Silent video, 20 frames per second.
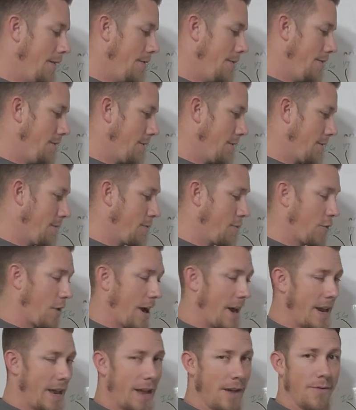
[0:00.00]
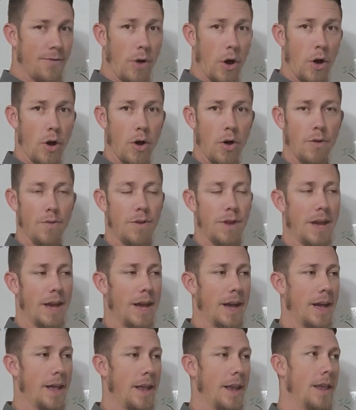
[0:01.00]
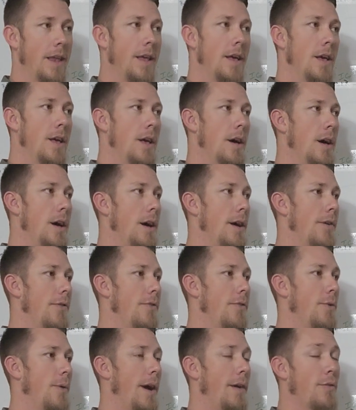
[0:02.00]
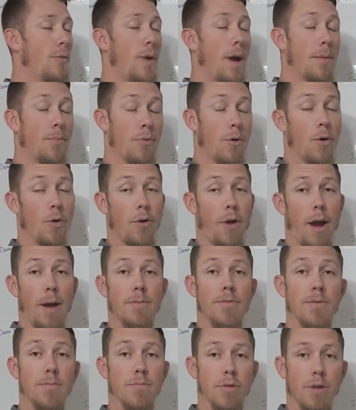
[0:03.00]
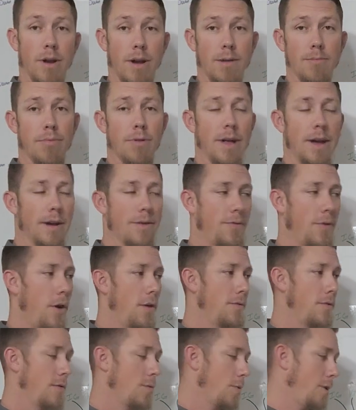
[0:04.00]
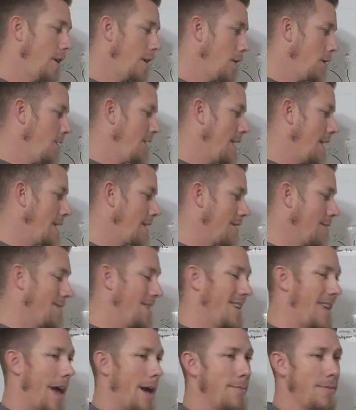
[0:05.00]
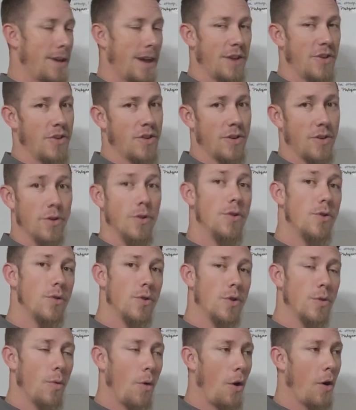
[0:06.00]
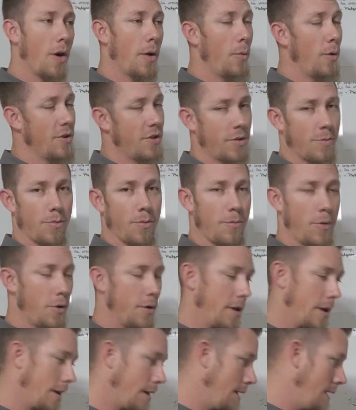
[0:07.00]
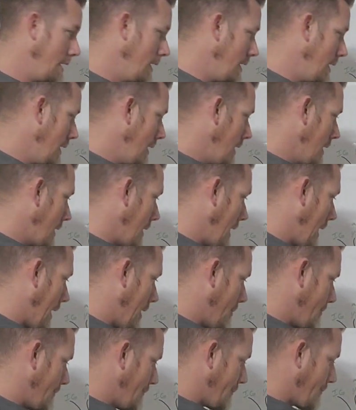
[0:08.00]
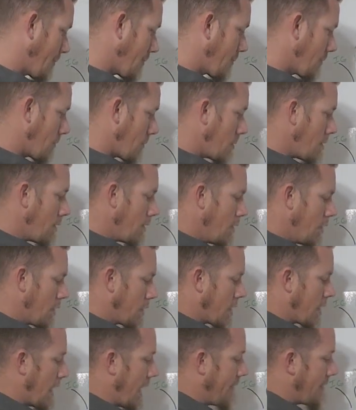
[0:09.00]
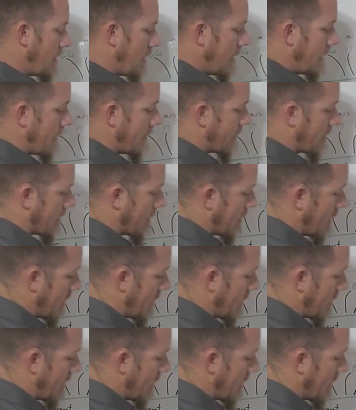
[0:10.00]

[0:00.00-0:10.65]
there's some training involved, and if you have the right program, some plug and play involved as well, and some adaptation to who you are and what you're promoting. Now, you're going to have a